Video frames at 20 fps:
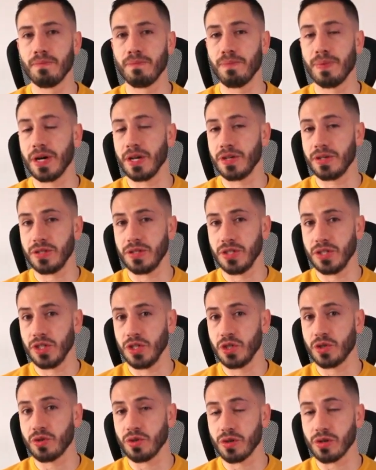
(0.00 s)
But
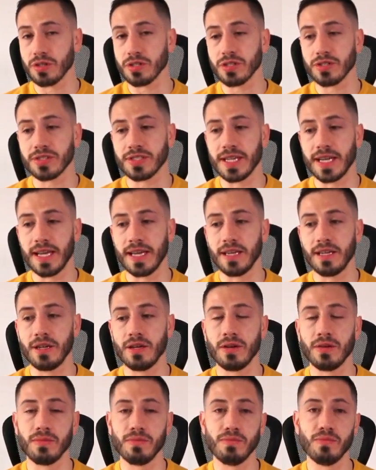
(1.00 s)
you could also say
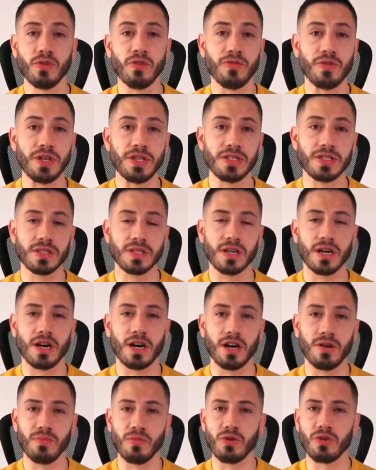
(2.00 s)
movies
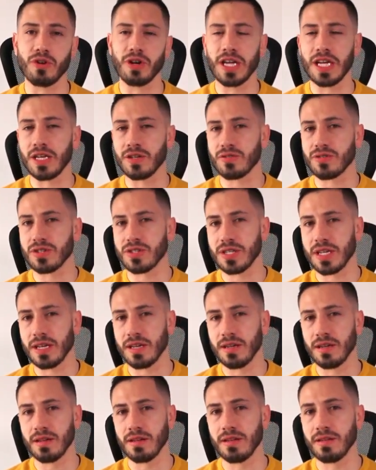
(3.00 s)
are more
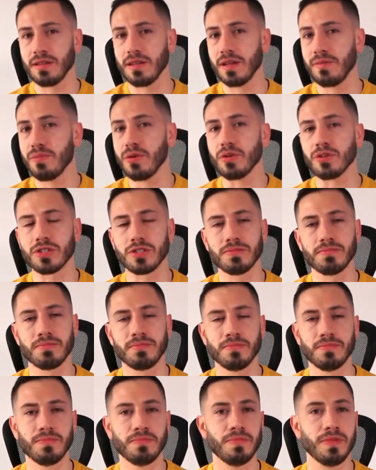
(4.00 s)
interesting than books.
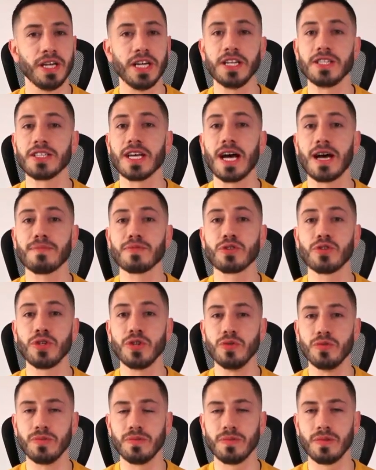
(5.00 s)
It's up to
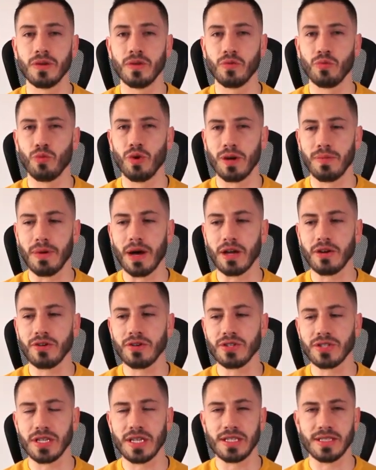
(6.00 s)
you. What
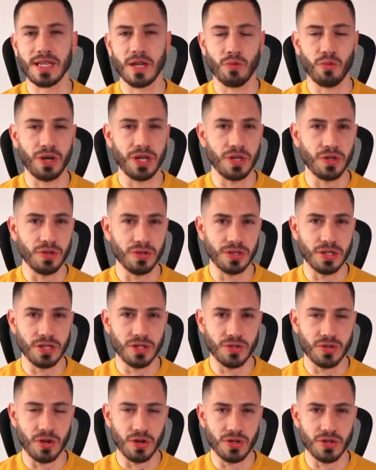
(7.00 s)
matters is that we use the
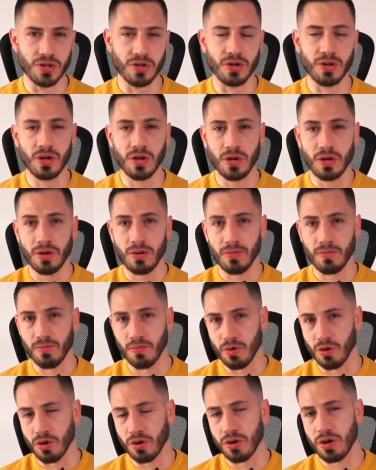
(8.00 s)
structure
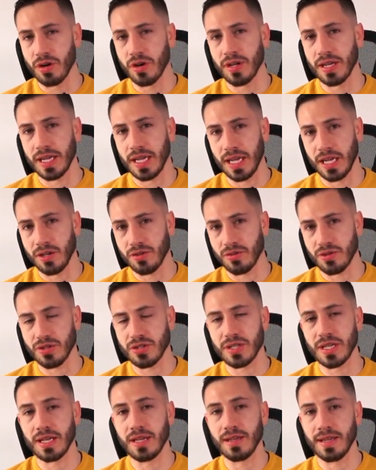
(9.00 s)
more
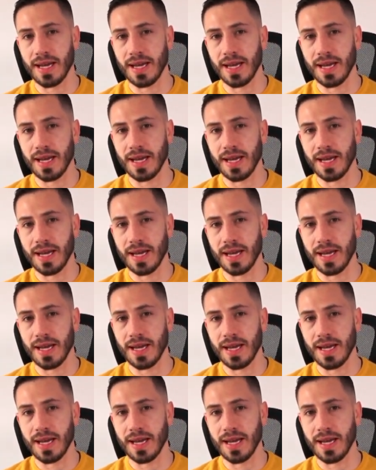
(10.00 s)
interesting